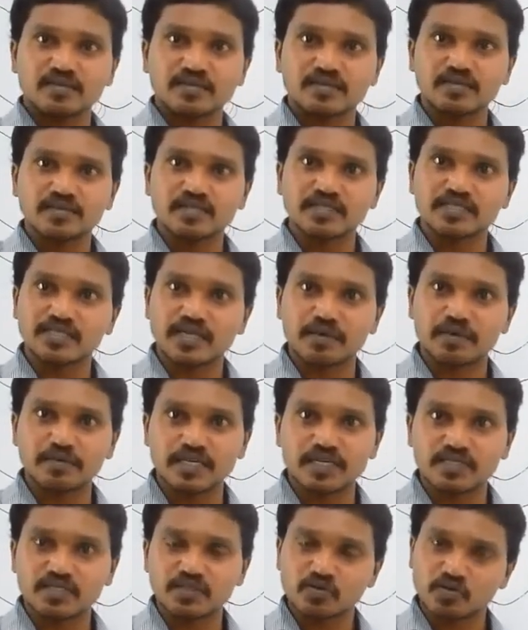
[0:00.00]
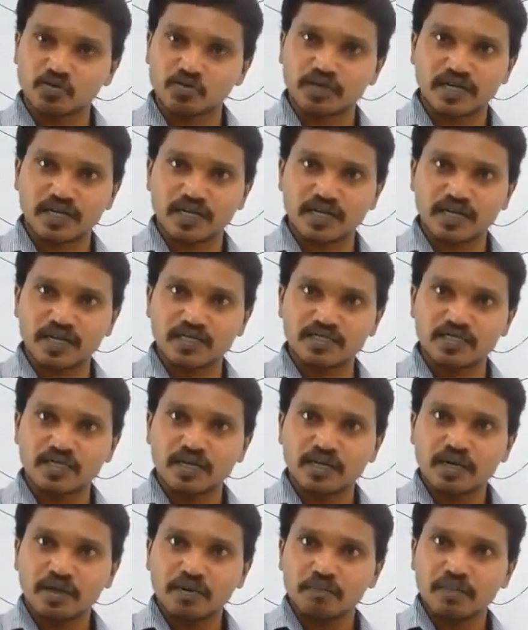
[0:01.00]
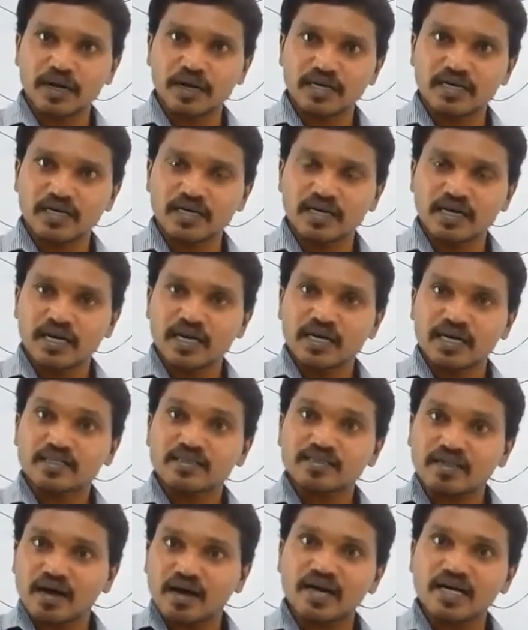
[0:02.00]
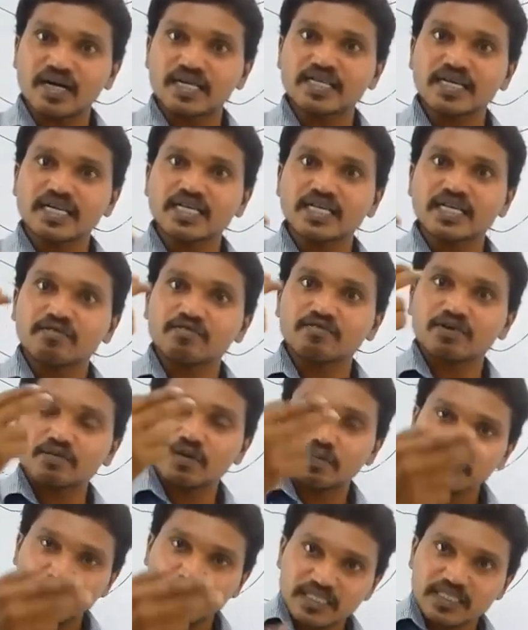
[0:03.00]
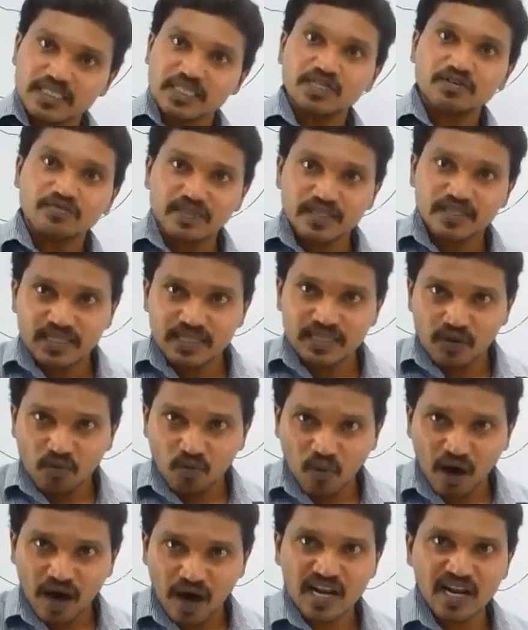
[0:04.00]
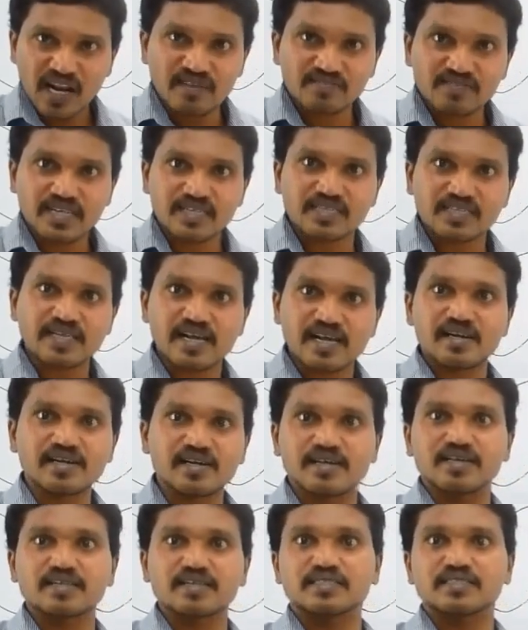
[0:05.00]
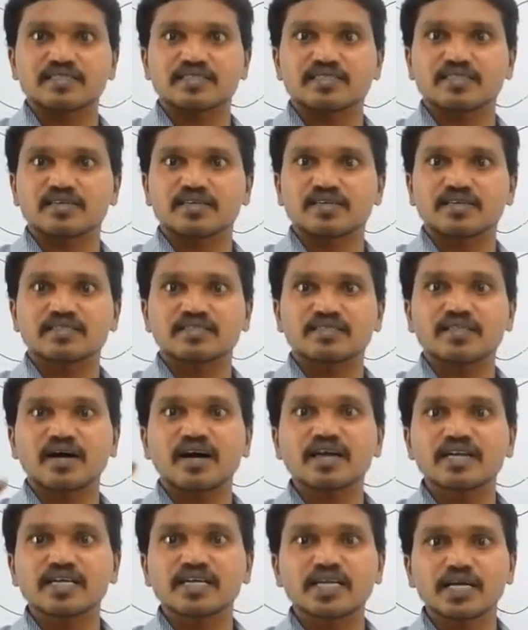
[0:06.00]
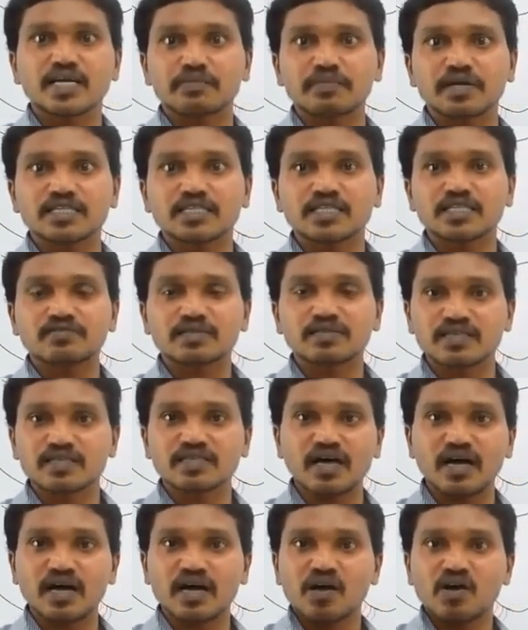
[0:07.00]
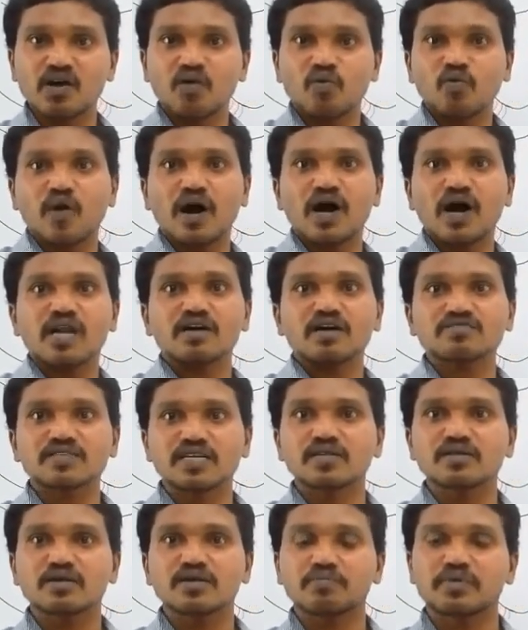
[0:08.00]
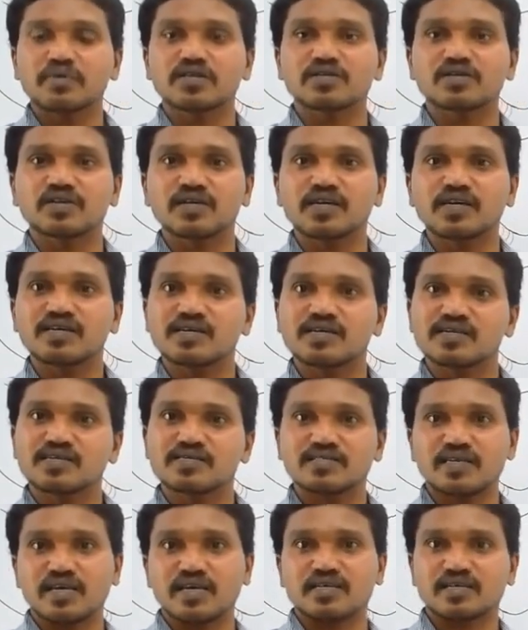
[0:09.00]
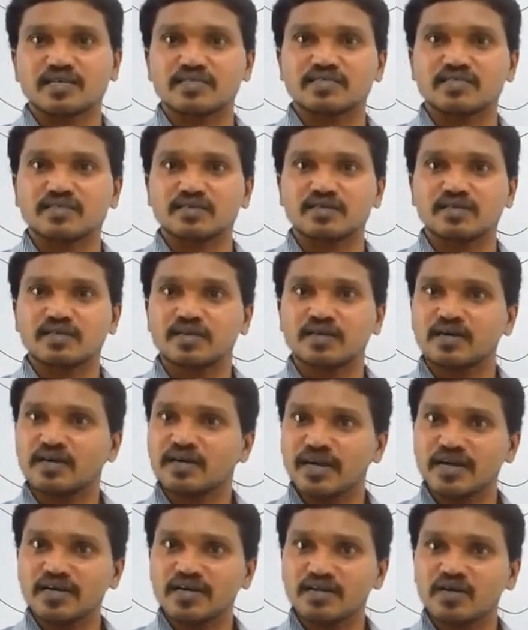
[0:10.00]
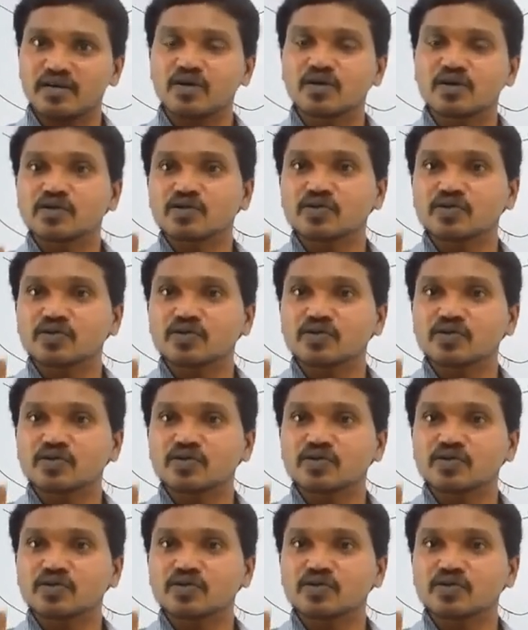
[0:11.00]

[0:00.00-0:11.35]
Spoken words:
It separates two areas, but third area will be present within the wall of that sulcus. Third area present within the wall of that particular sulcus, right?